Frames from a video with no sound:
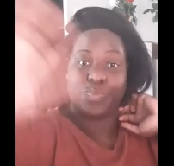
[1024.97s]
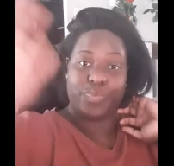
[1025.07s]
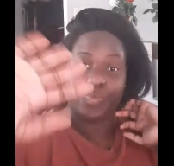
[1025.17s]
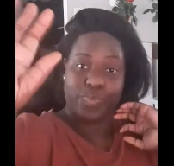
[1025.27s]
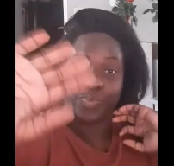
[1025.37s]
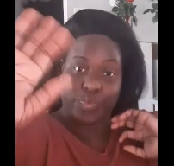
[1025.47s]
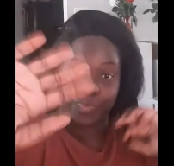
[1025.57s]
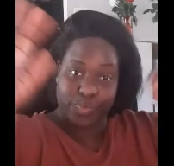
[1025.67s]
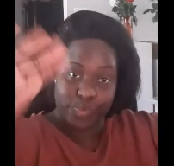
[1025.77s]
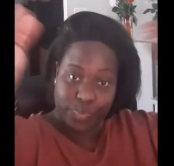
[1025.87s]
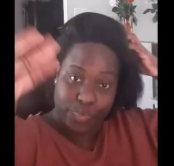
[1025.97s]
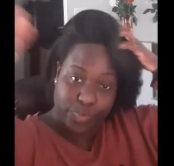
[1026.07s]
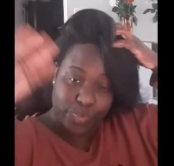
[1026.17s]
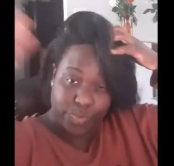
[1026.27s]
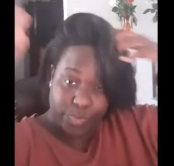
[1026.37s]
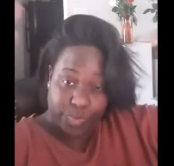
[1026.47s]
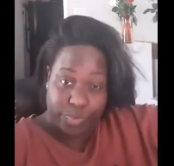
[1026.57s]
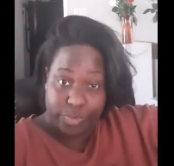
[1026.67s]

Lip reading: (silence)